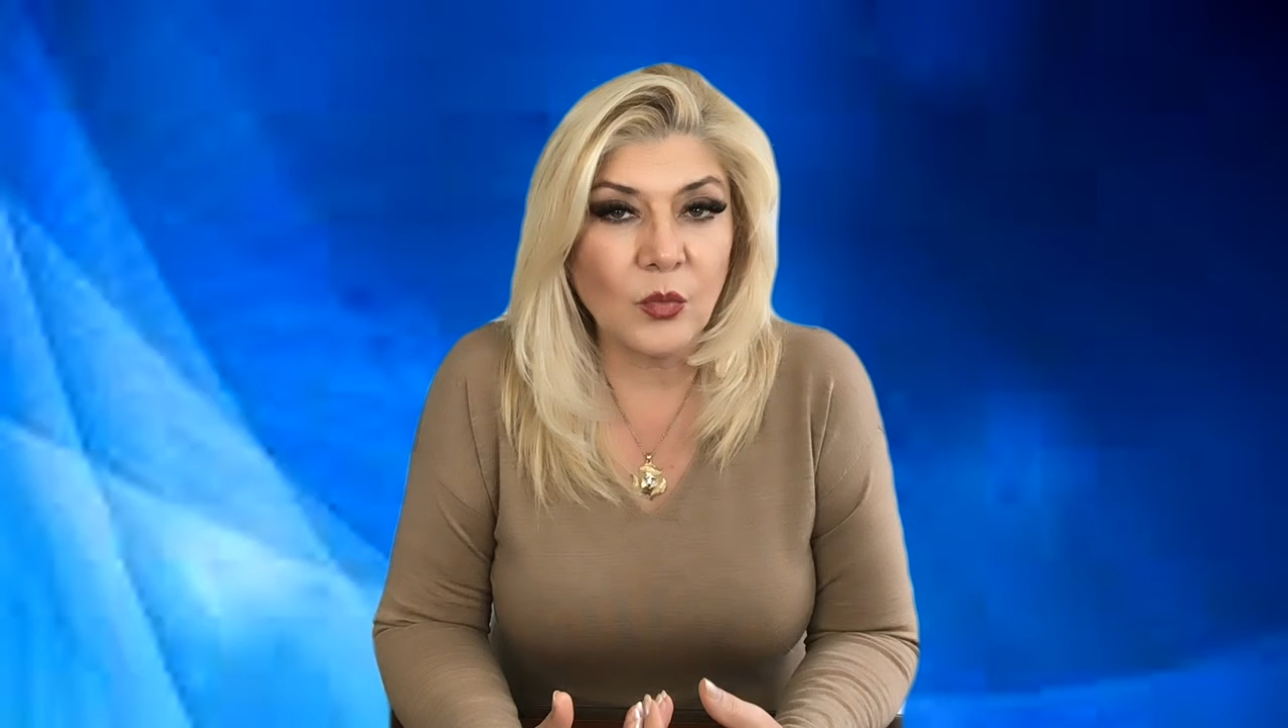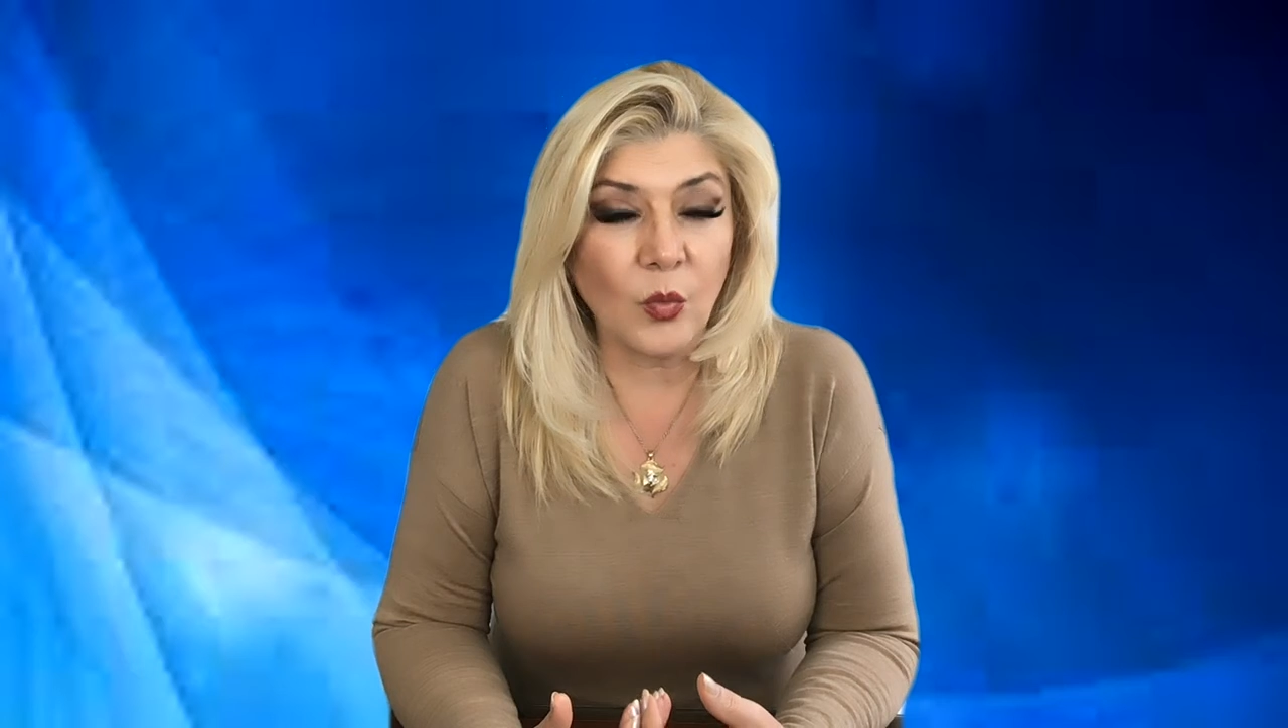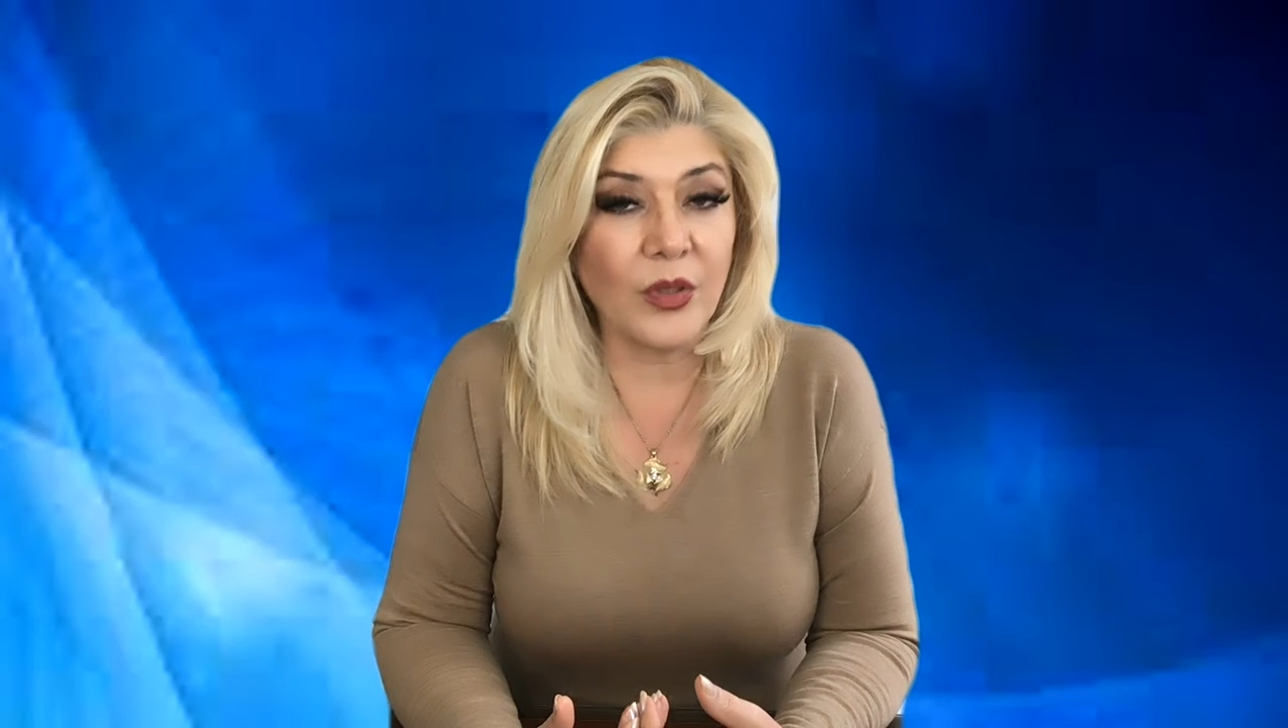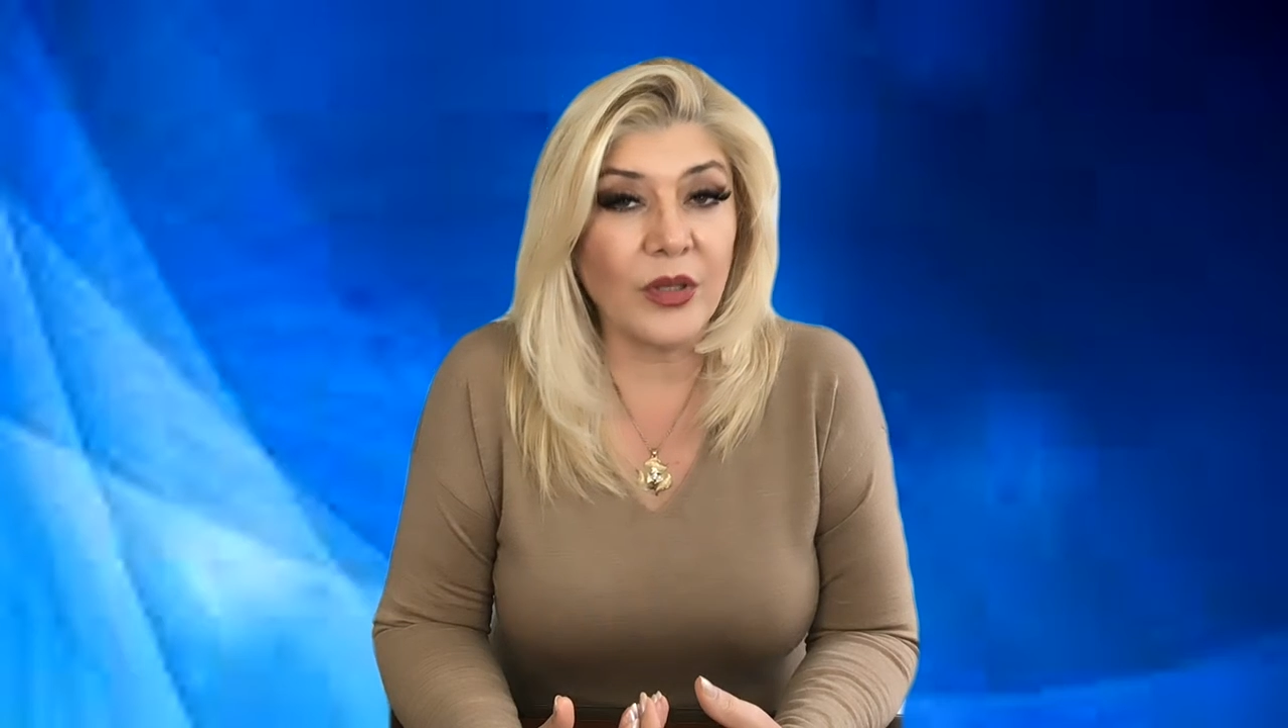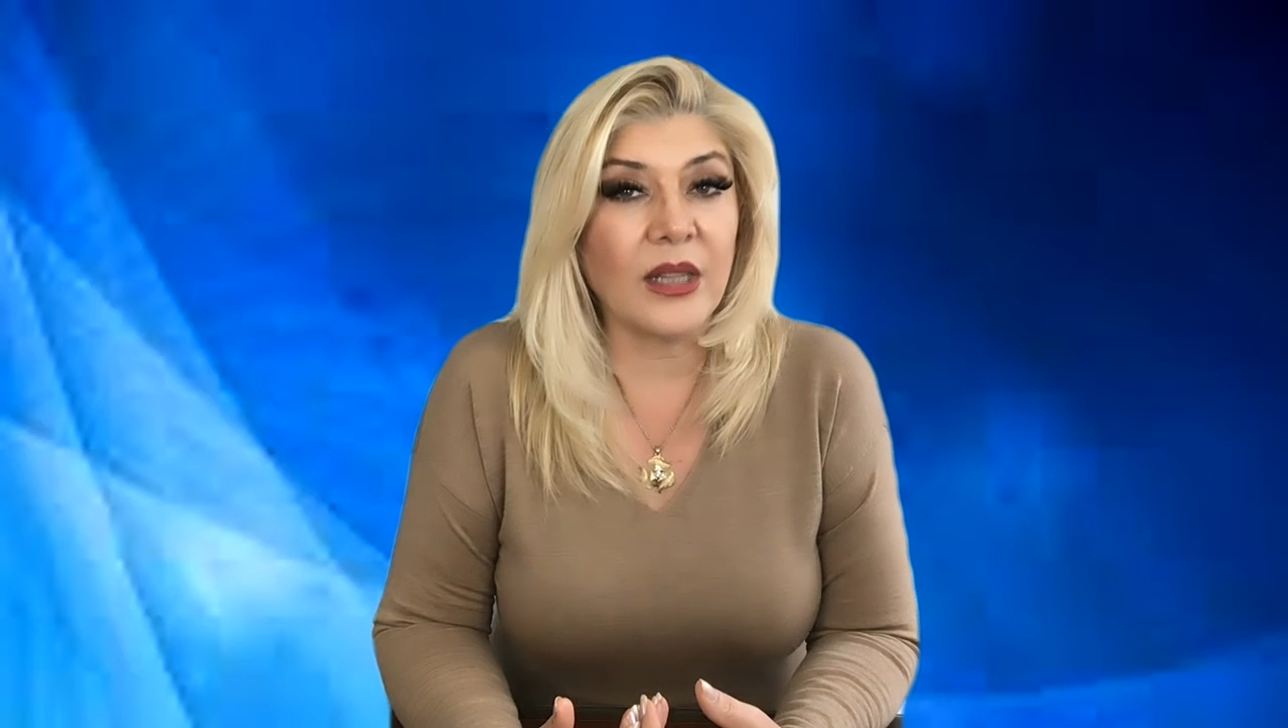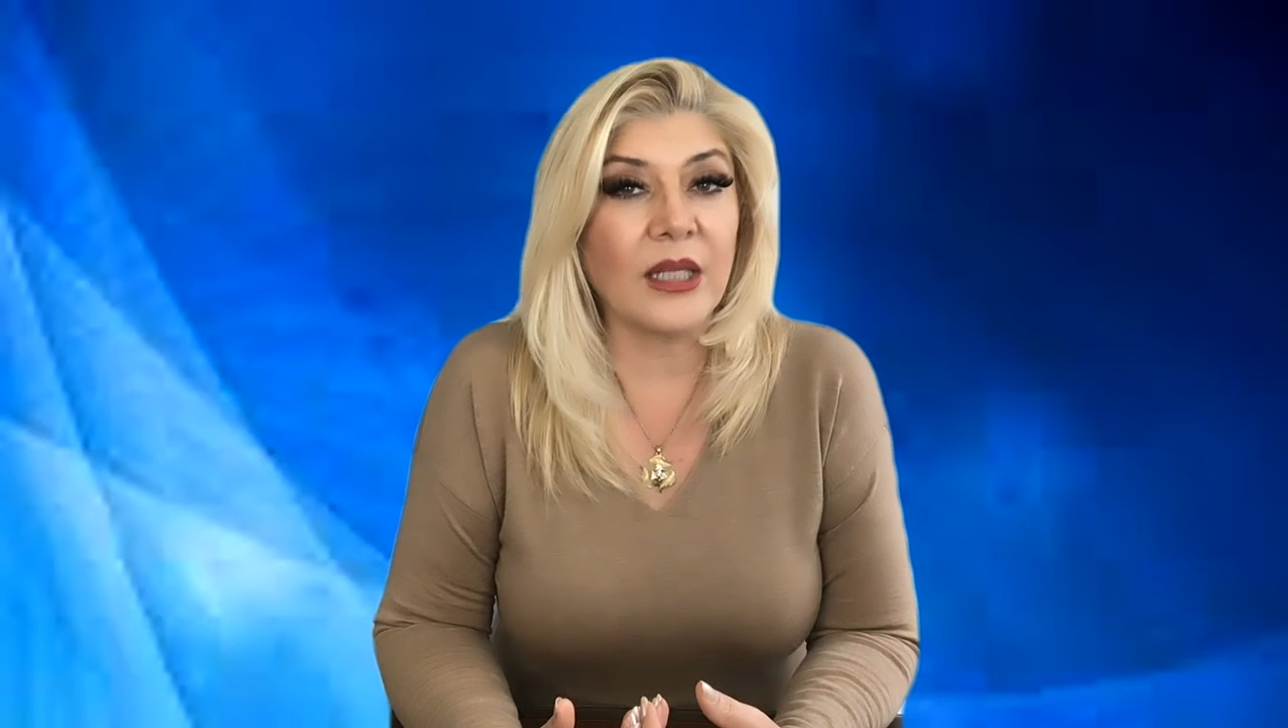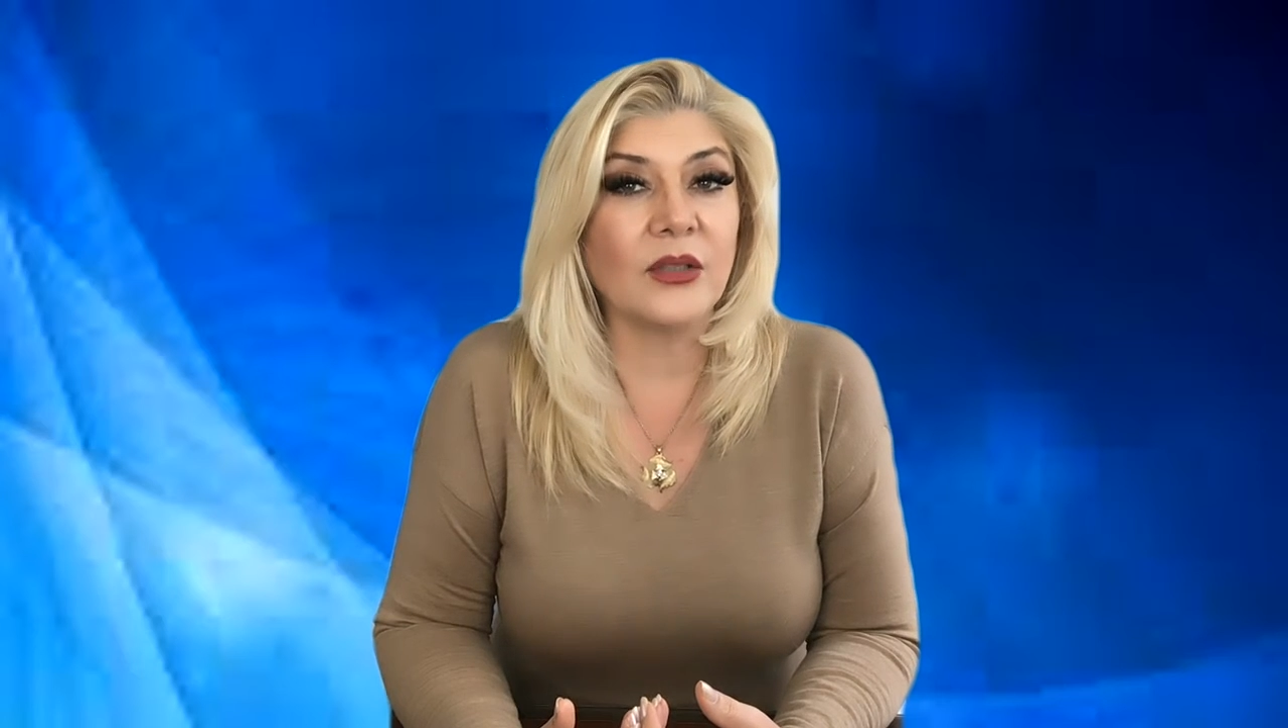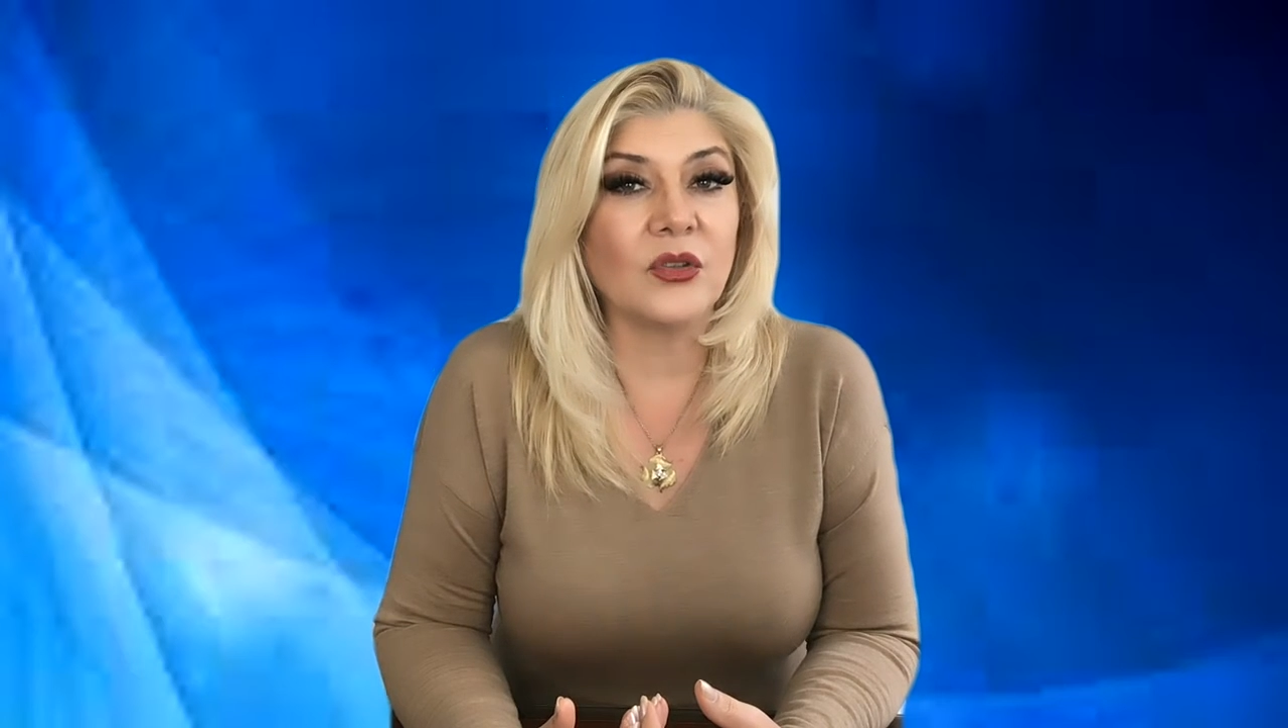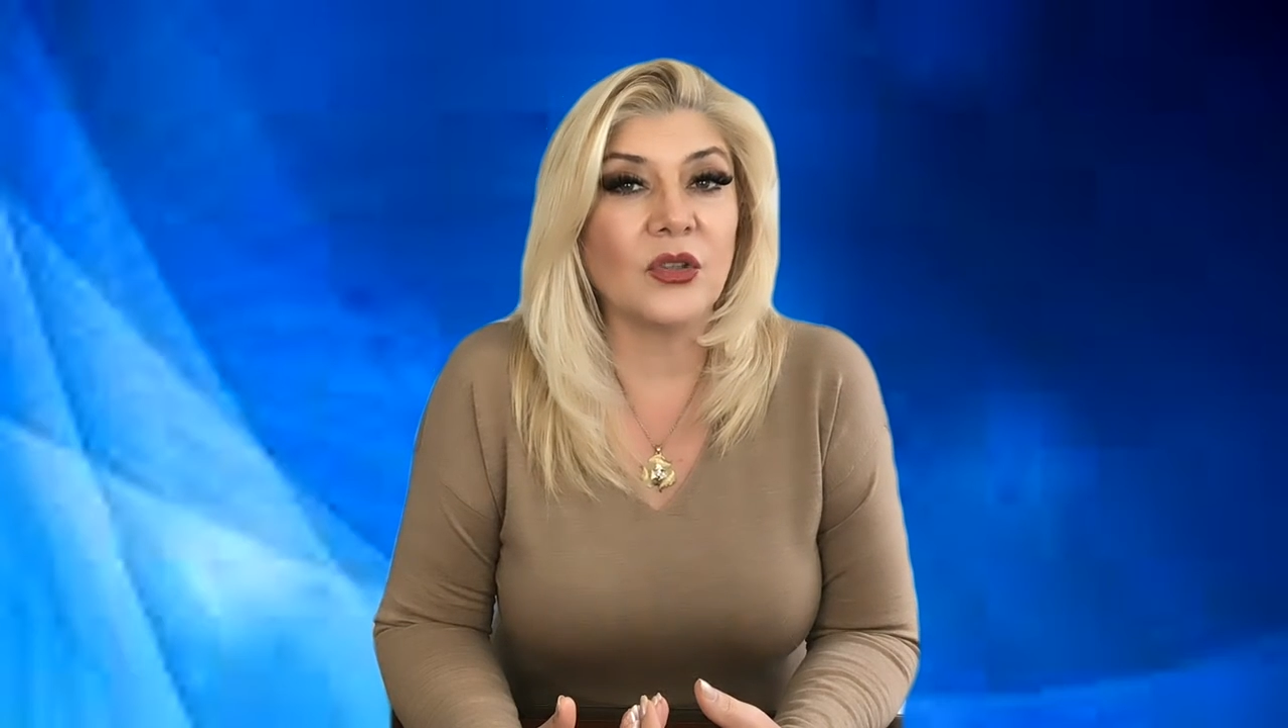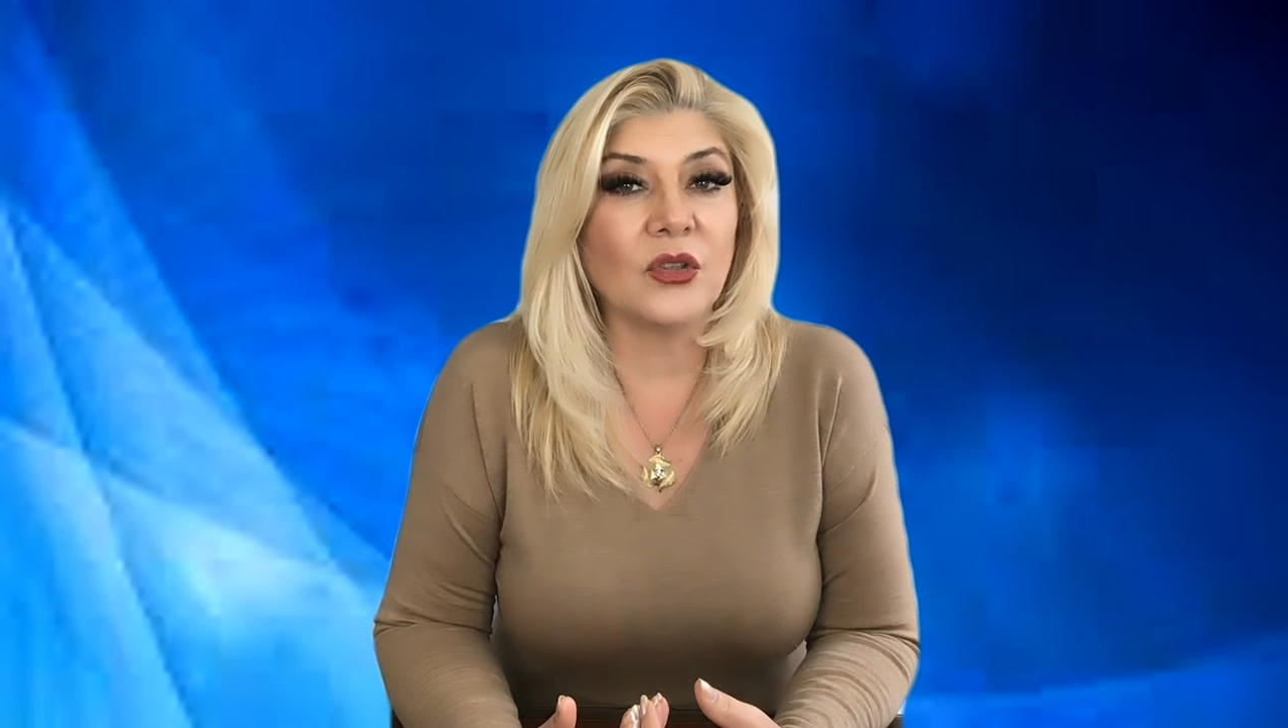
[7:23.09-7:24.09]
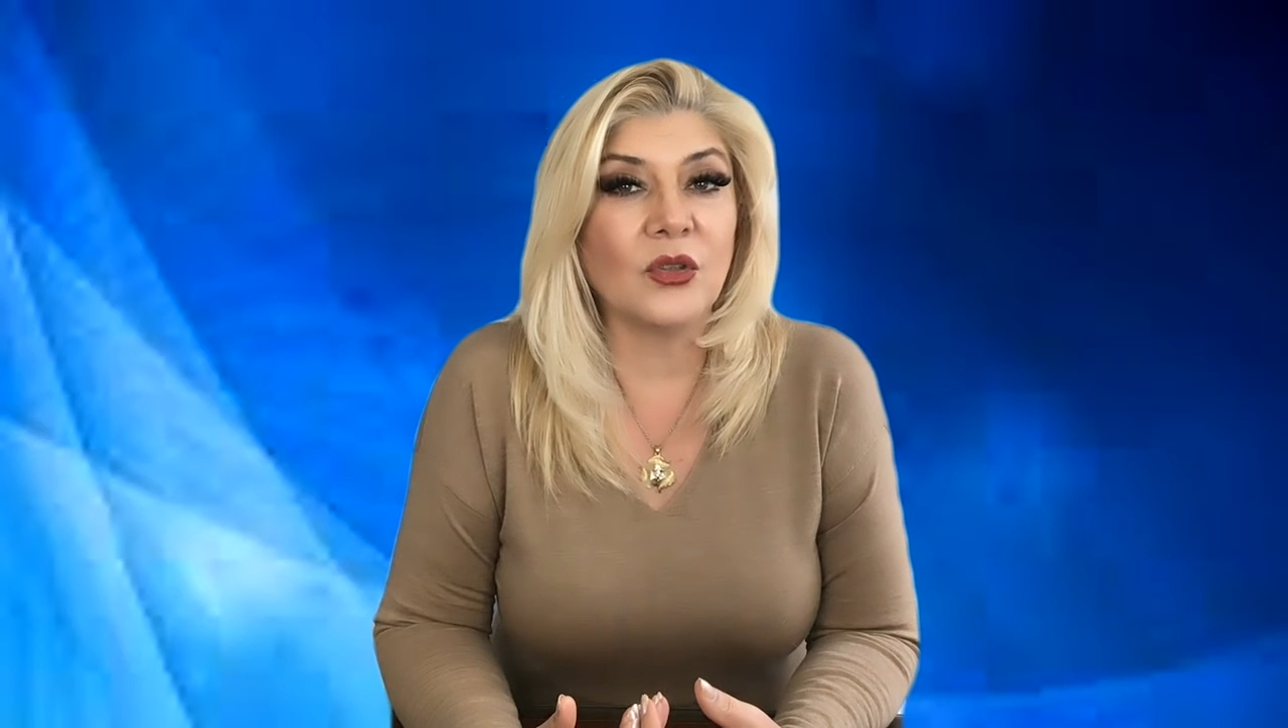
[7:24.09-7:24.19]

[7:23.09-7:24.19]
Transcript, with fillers: one of the things you could